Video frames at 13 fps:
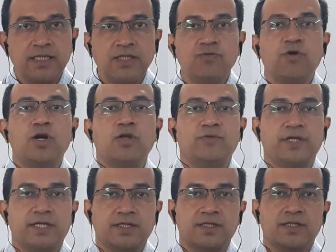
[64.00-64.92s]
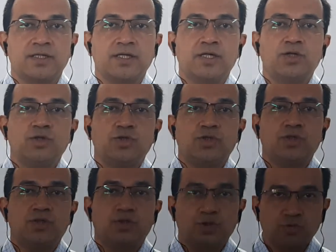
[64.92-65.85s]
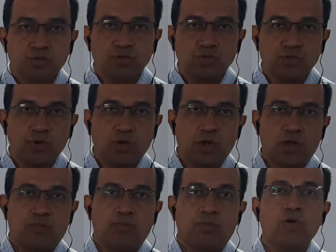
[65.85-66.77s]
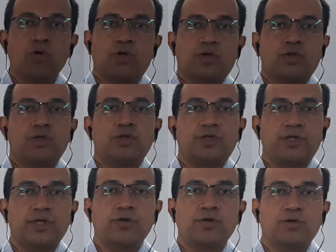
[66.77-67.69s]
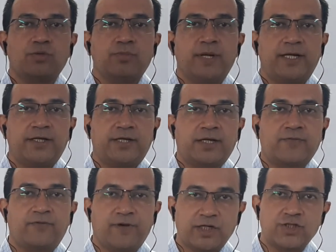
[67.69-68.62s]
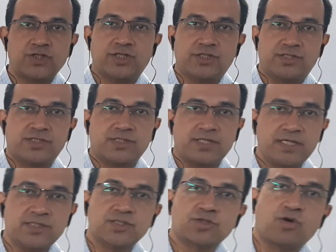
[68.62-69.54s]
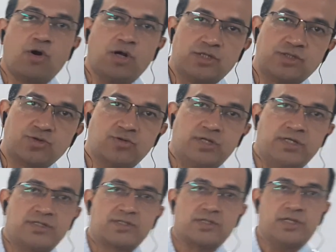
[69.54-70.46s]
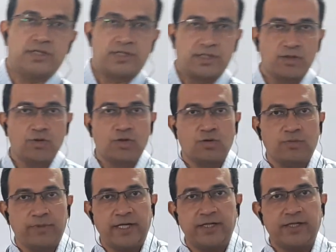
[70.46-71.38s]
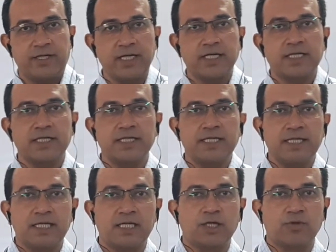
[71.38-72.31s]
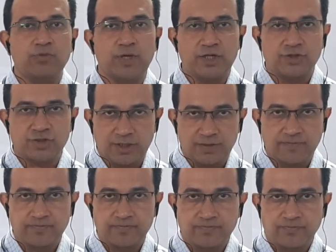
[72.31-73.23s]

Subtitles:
involving two or more trigonometric functions is called, students, a trigonometric equation.